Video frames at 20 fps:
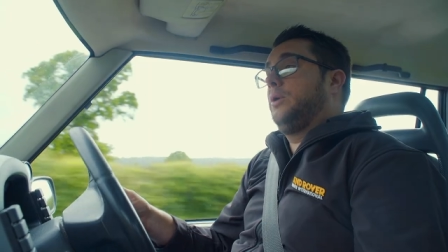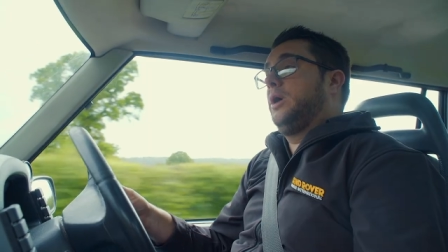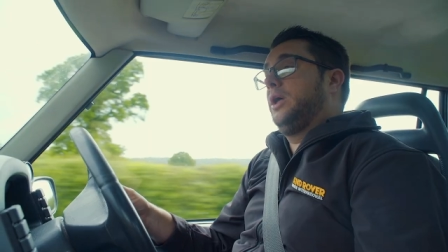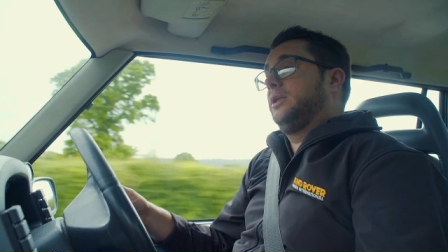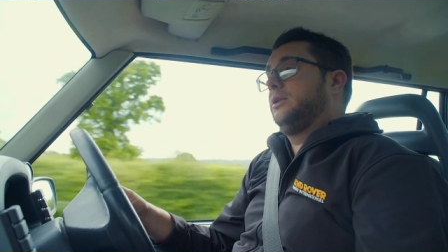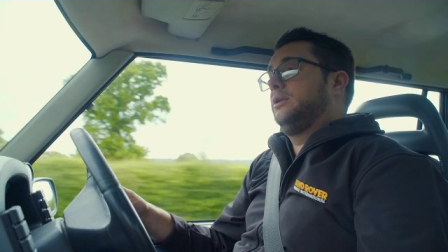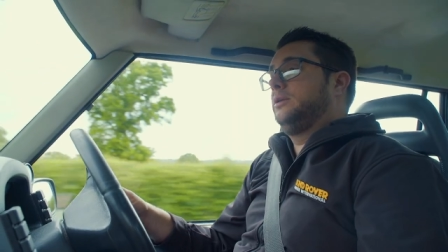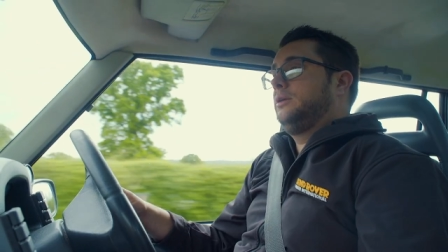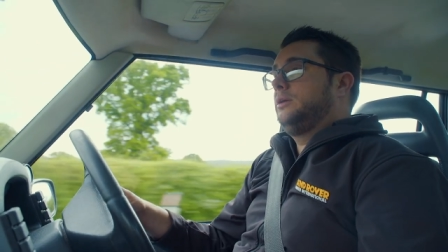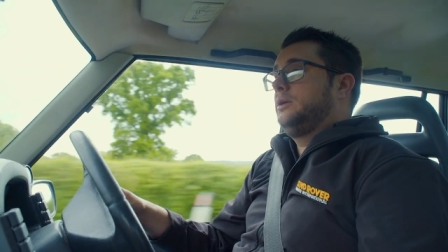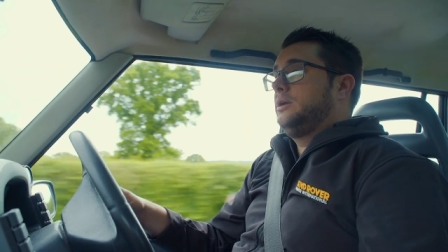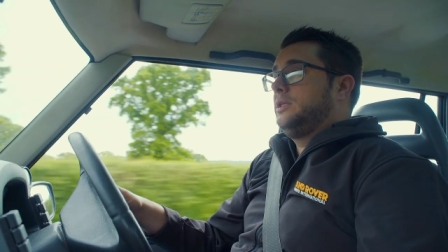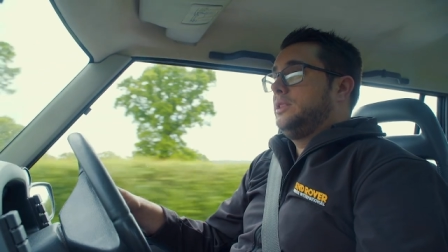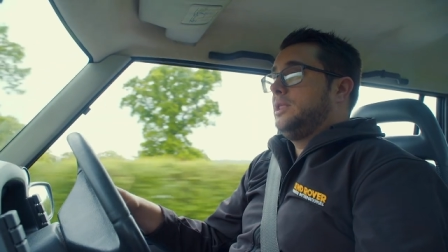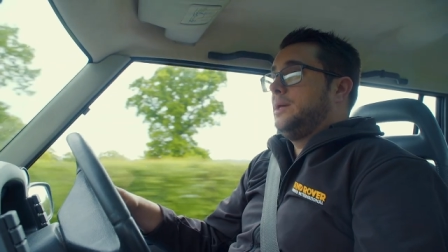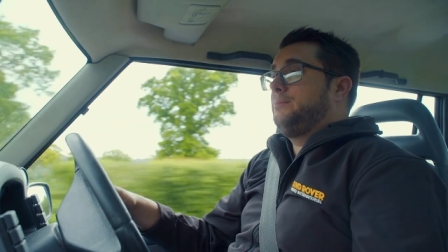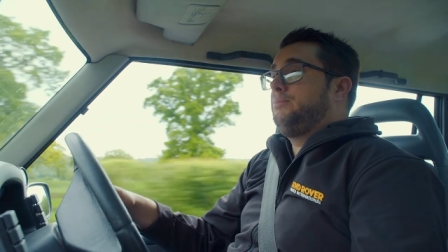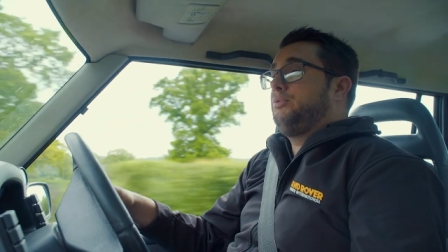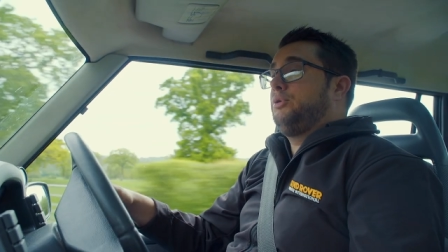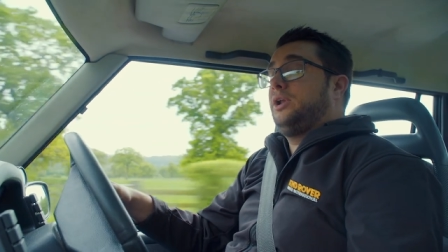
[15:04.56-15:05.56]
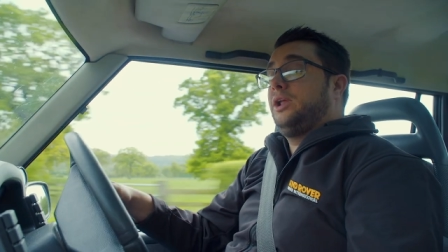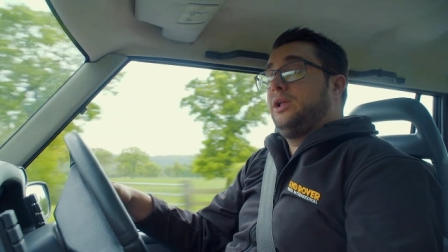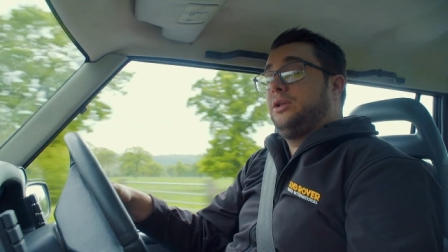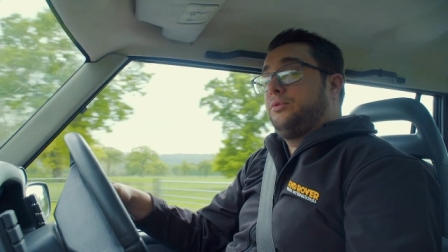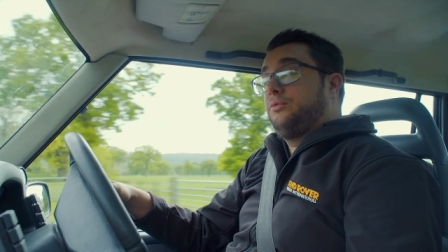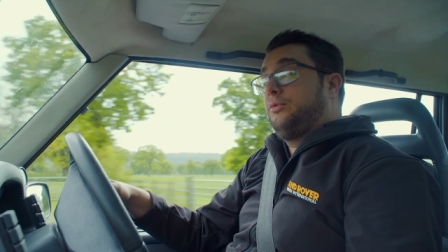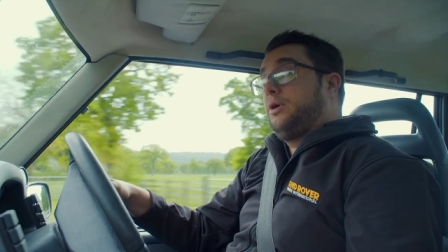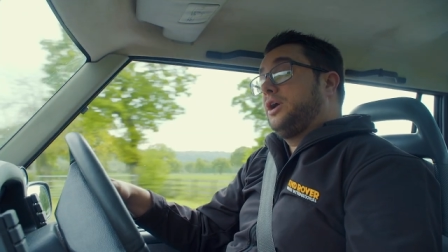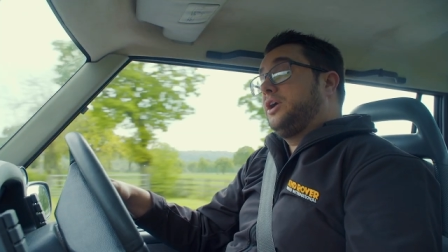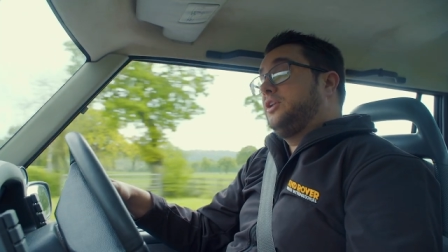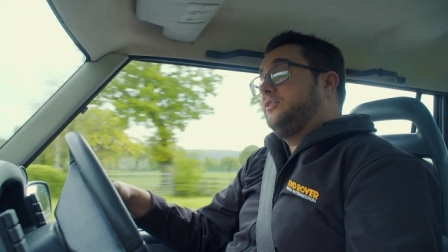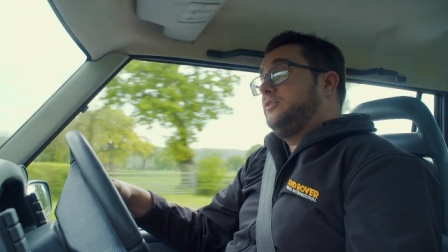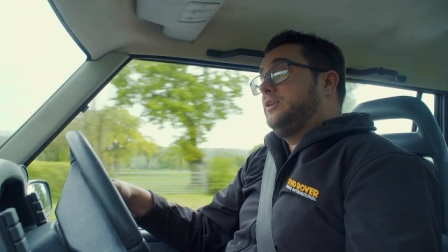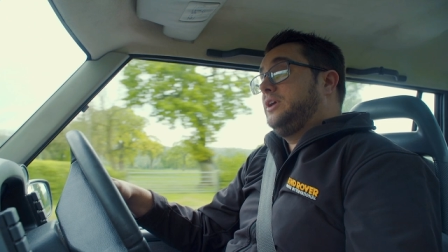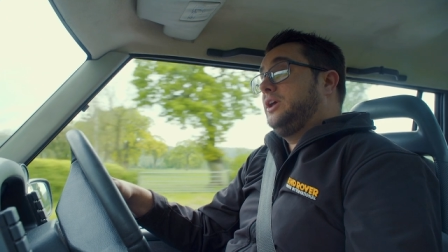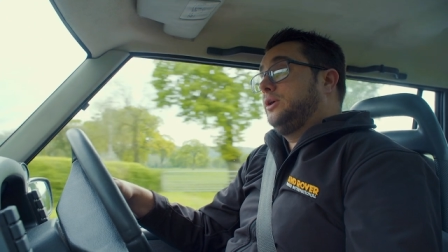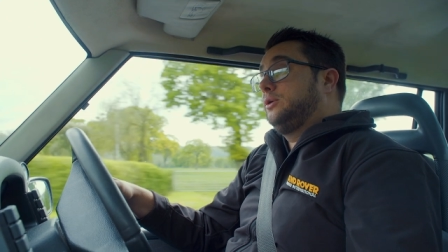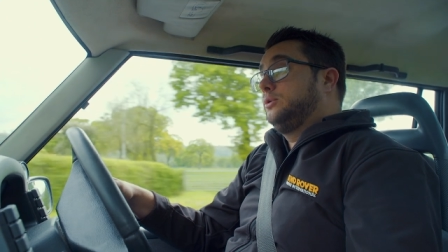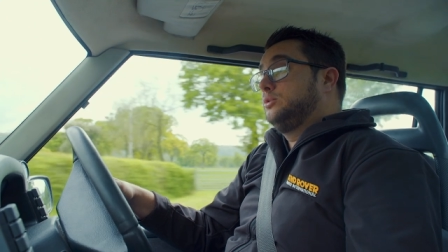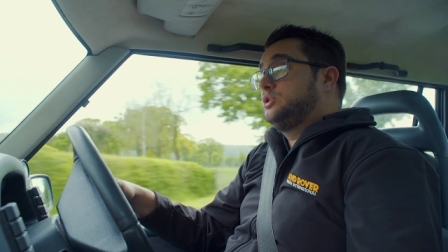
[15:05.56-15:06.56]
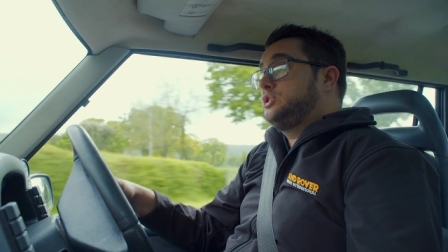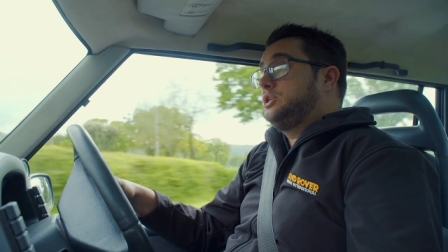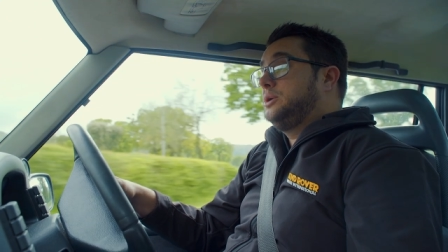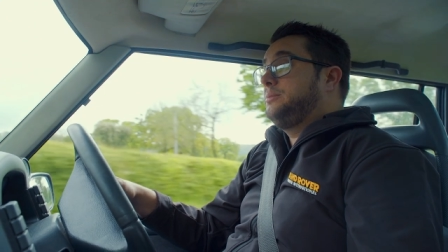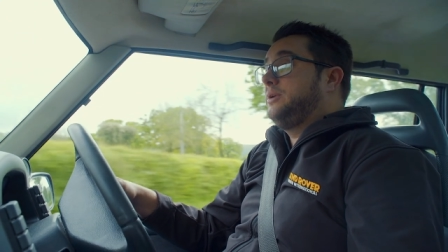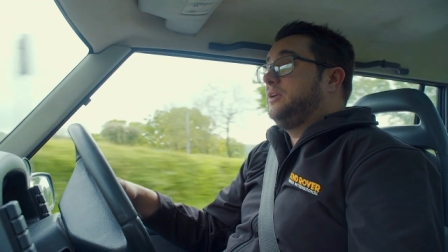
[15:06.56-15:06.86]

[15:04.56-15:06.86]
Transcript: 1. They're brilliant rugged vehicles,